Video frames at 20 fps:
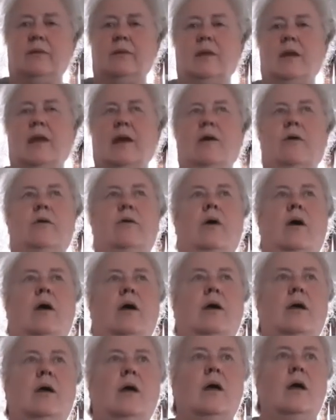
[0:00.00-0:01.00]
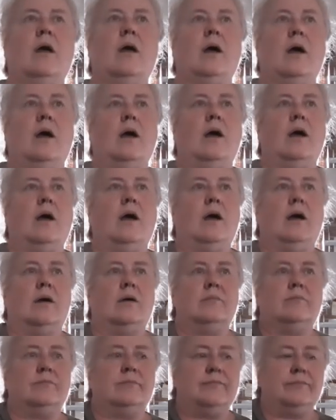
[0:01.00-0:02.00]
They are not uh,
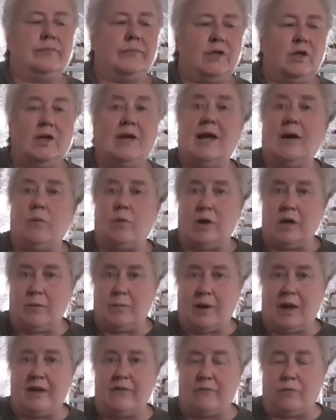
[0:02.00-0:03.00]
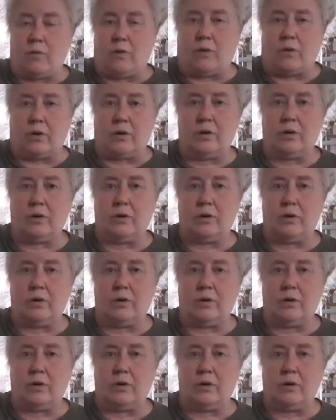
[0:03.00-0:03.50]
you get what you pay for.